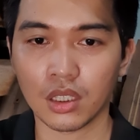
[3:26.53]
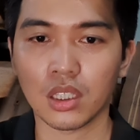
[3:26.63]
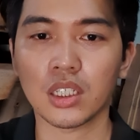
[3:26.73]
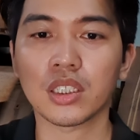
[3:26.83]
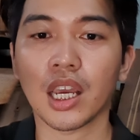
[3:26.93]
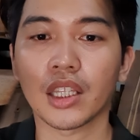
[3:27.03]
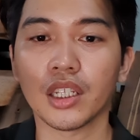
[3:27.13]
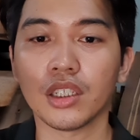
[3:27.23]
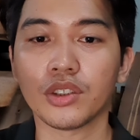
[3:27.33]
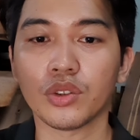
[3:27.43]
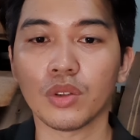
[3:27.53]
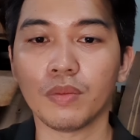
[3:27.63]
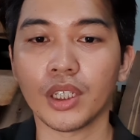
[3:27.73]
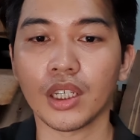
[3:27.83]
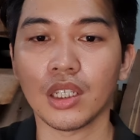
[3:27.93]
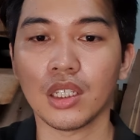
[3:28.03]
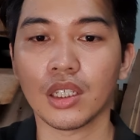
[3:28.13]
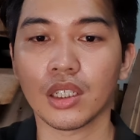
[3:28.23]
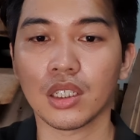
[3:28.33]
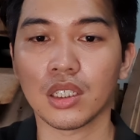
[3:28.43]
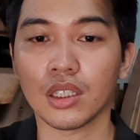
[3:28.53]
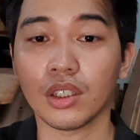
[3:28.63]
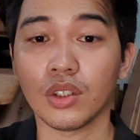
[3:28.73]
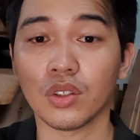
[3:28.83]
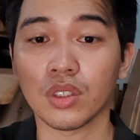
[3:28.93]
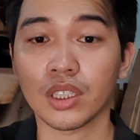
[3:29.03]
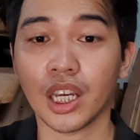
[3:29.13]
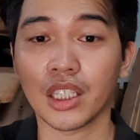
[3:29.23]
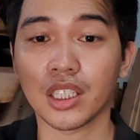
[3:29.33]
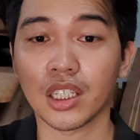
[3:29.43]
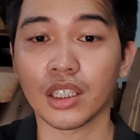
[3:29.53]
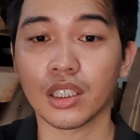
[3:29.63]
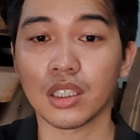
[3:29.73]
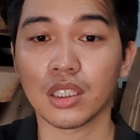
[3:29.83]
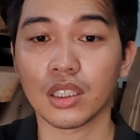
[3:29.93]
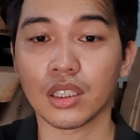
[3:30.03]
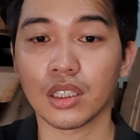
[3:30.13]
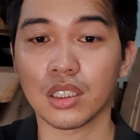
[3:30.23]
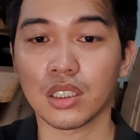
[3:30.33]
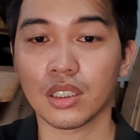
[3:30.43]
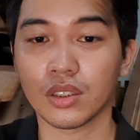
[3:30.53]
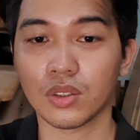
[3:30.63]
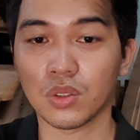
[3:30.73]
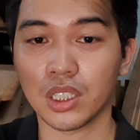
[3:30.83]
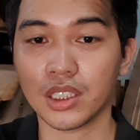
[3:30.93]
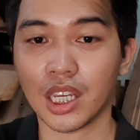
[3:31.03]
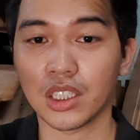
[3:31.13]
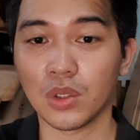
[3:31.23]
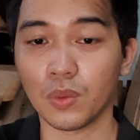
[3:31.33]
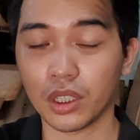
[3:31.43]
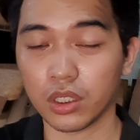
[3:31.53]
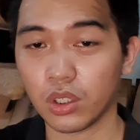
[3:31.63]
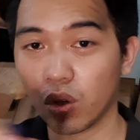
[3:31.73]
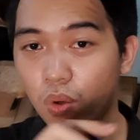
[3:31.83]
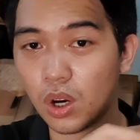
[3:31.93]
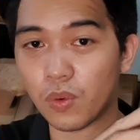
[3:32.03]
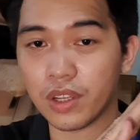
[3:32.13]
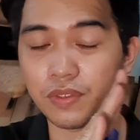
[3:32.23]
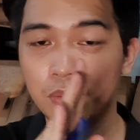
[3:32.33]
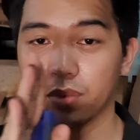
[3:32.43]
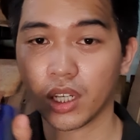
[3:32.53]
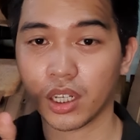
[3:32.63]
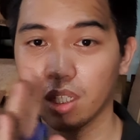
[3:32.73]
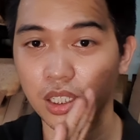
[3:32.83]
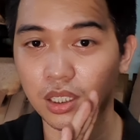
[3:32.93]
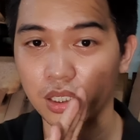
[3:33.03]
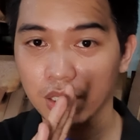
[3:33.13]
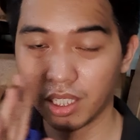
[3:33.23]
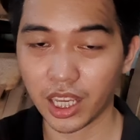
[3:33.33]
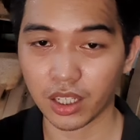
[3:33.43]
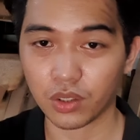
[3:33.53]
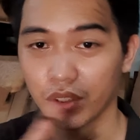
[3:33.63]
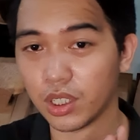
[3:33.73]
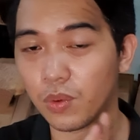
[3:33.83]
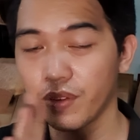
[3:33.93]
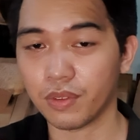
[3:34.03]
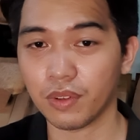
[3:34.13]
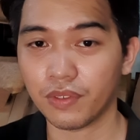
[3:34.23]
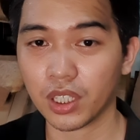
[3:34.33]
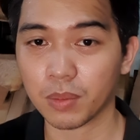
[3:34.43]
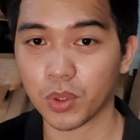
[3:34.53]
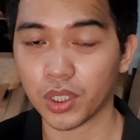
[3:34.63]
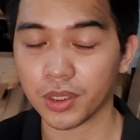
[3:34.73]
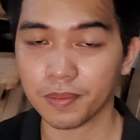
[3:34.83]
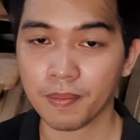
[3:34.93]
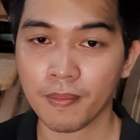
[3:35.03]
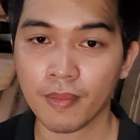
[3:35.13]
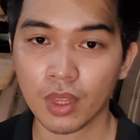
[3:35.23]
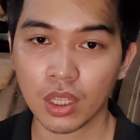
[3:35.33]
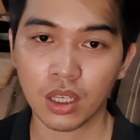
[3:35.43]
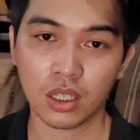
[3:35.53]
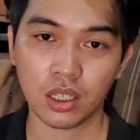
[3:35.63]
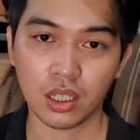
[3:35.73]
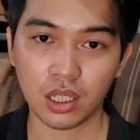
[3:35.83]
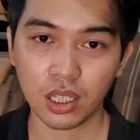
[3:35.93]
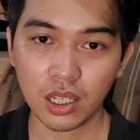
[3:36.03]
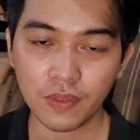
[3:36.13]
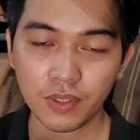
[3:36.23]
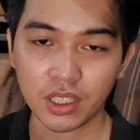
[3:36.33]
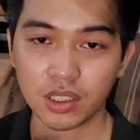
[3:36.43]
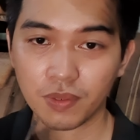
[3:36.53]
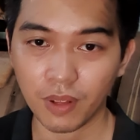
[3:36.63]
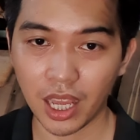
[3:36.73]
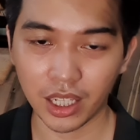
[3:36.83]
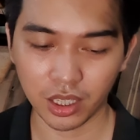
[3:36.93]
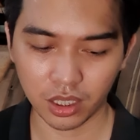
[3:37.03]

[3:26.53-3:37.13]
the saddle should be, tightened, so the saddle will go away from the neck or away from the fretboard. If it's flat,